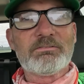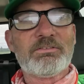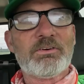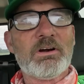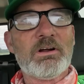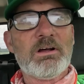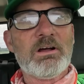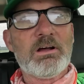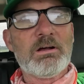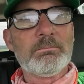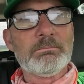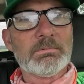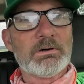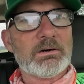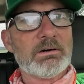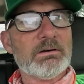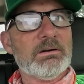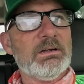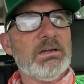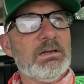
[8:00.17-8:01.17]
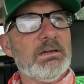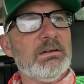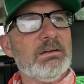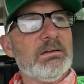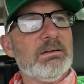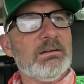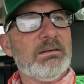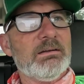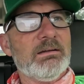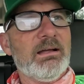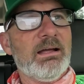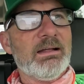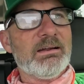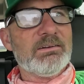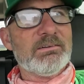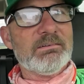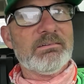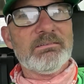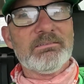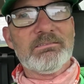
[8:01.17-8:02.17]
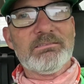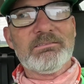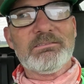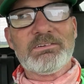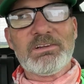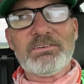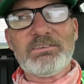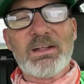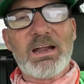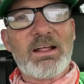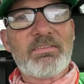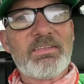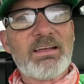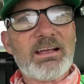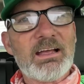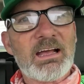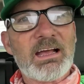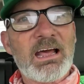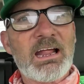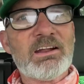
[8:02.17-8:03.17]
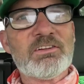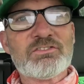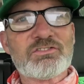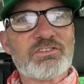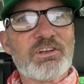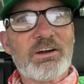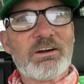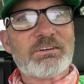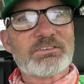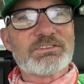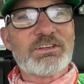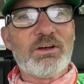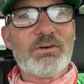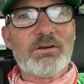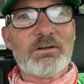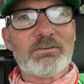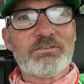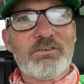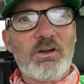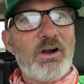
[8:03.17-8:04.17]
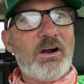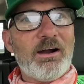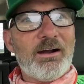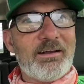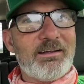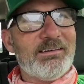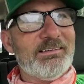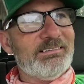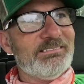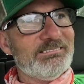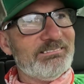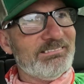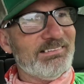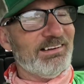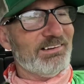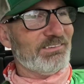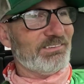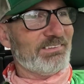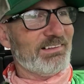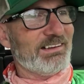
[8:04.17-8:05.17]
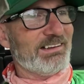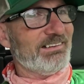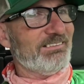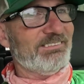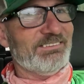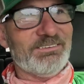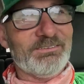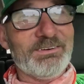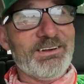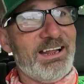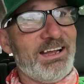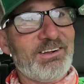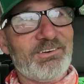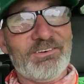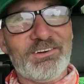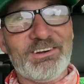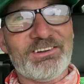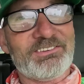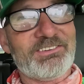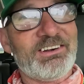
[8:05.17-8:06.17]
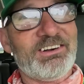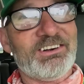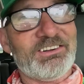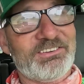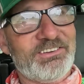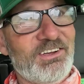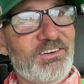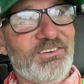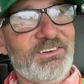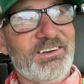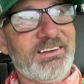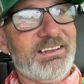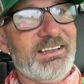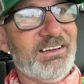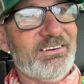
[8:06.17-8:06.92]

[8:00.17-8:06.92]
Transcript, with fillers: it from? Or, and she said, I think I got it in Sarasota, Florida. I was thinking, well, we're not going to Sarasota to